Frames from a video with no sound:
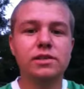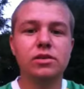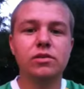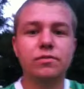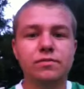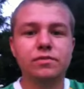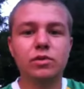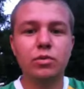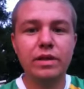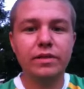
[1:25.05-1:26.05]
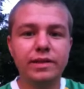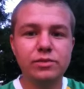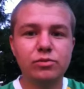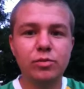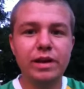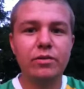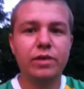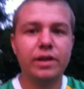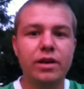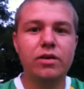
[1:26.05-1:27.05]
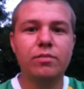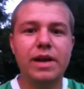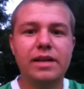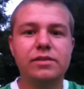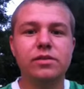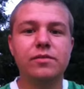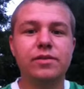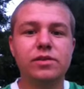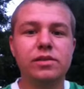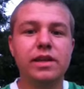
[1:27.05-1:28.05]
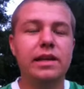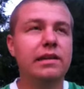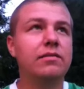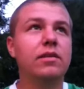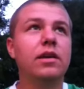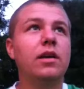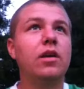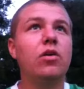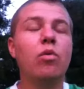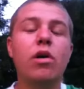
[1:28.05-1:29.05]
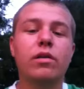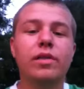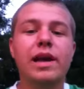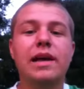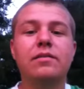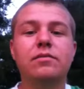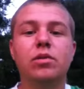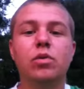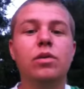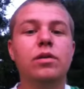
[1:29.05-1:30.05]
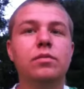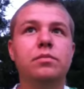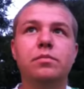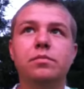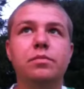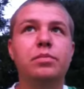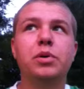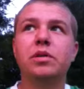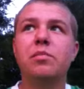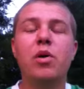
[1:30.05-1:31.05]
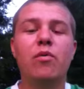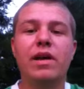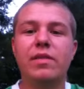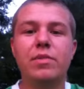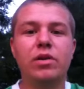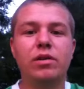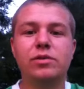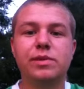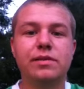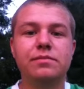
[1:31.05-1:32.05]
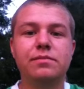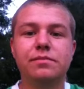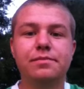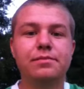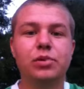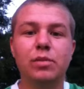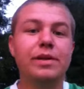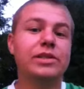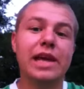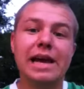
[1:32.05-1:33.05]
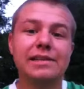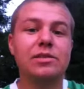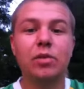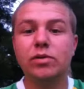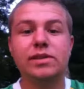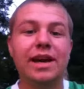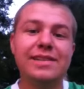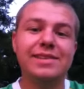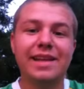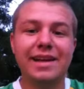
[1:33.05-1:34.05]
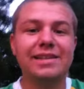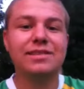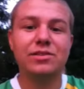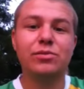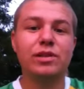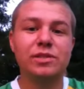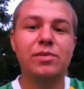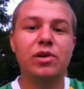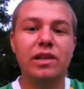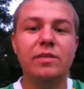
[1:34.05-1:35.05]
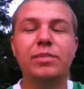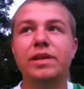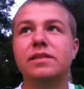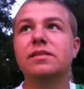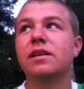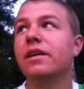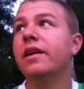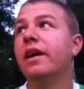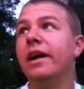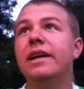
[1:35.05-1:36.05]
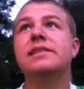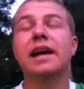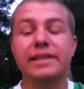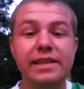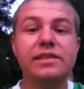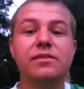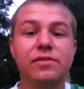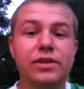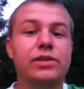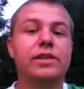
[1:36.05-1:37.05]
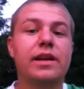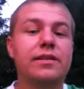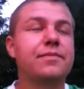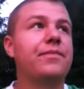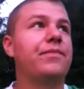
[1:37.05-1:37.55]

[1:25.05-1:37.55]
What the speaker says: So if the weather gets real bad, we're gonna go back to the first lake and walk that, or put the boat right in the middle, because we can pretty much cast to both sides of that, because it's a really small lake, but it's got decent fish in there.